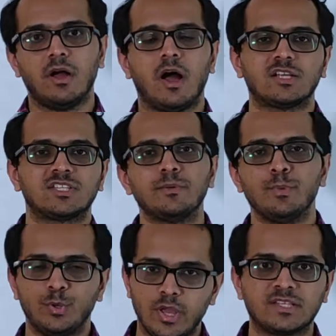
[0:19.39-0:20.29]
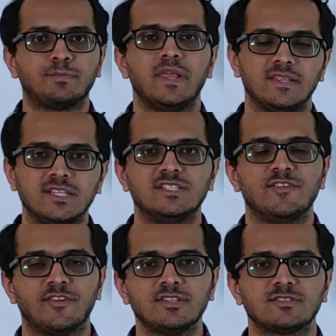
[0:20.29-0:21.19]
asking me to explain this
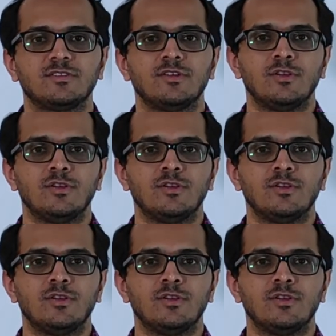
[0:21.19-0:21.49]
difference.